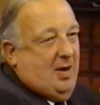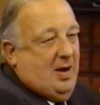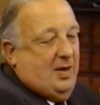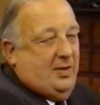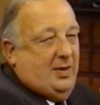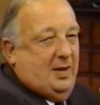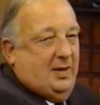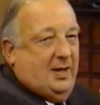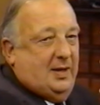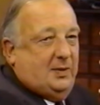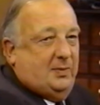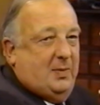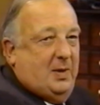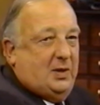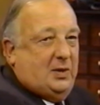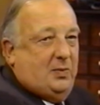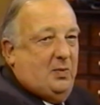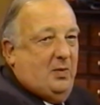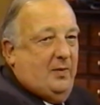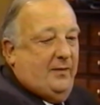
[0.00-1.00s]
I think there's
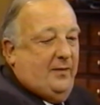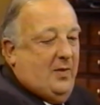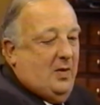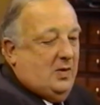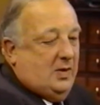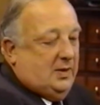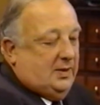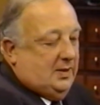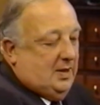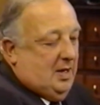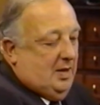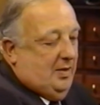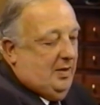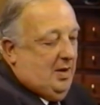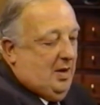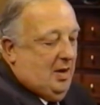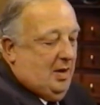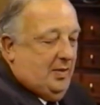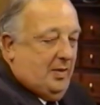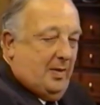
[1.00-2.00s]
much more focus
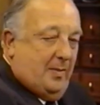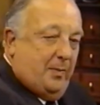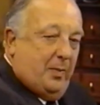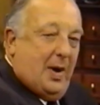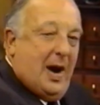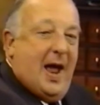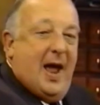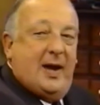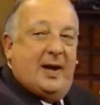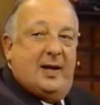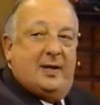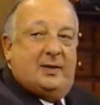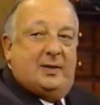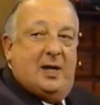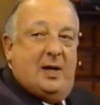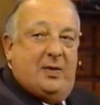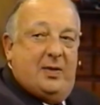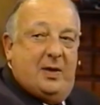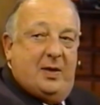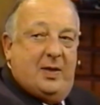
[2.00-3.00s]
on the
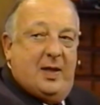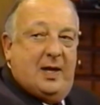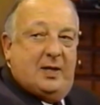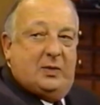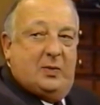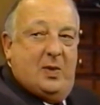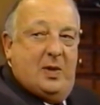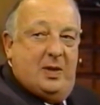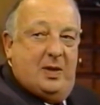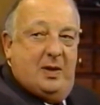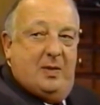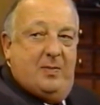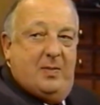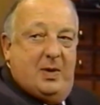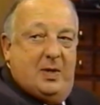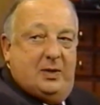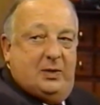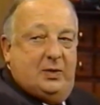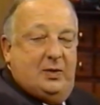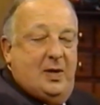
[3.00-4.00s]
brackets. I think that's where the
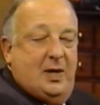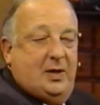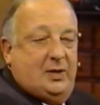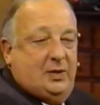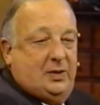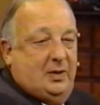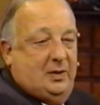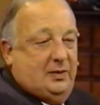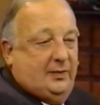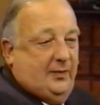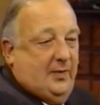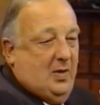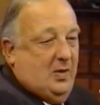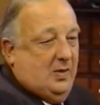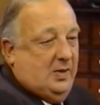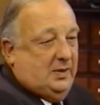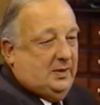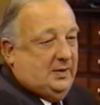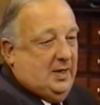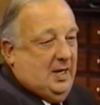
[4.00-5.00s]
administration is
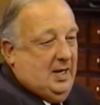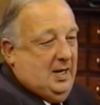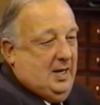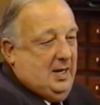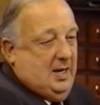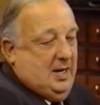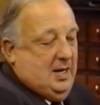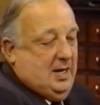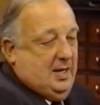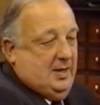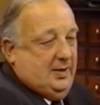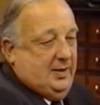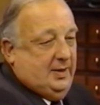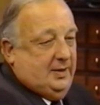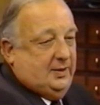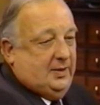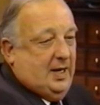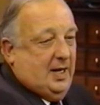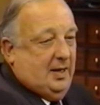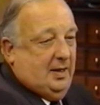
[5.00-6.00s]
focused. I
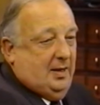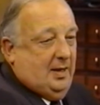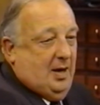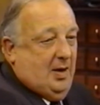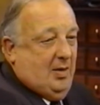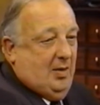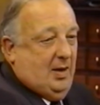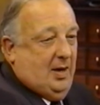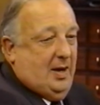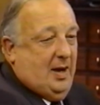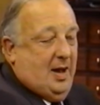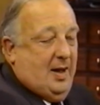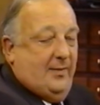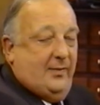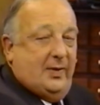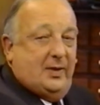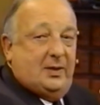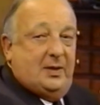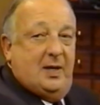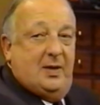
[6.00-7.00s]
think secondarily,
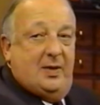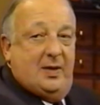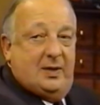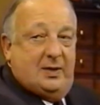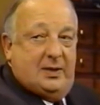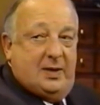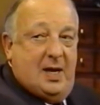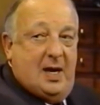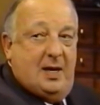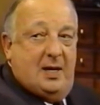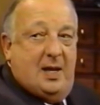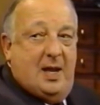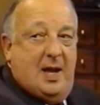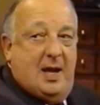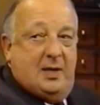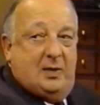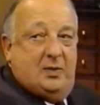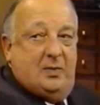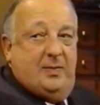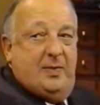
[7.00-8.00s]
obviously, the estate tax would